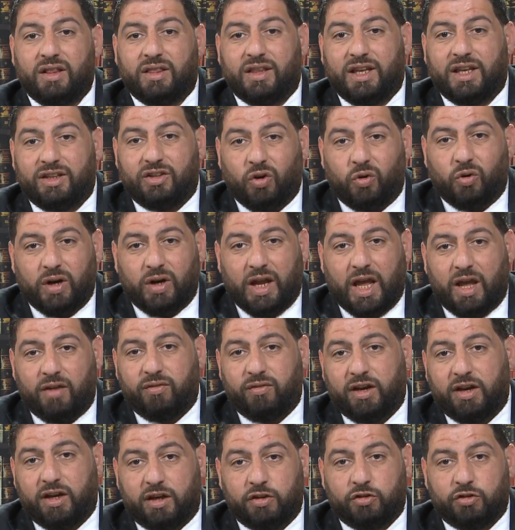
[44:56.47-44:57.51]
they don't
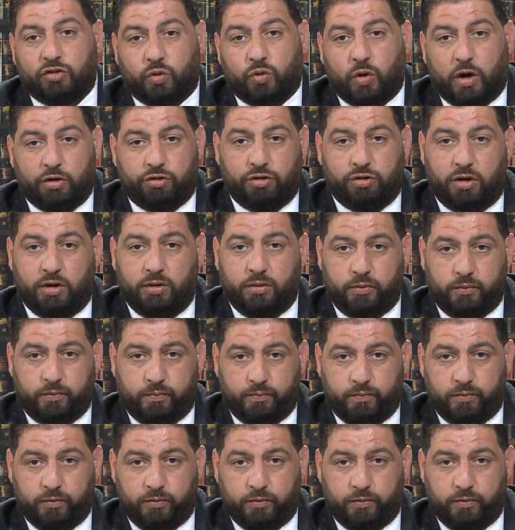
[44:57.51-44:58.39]
have any discretion.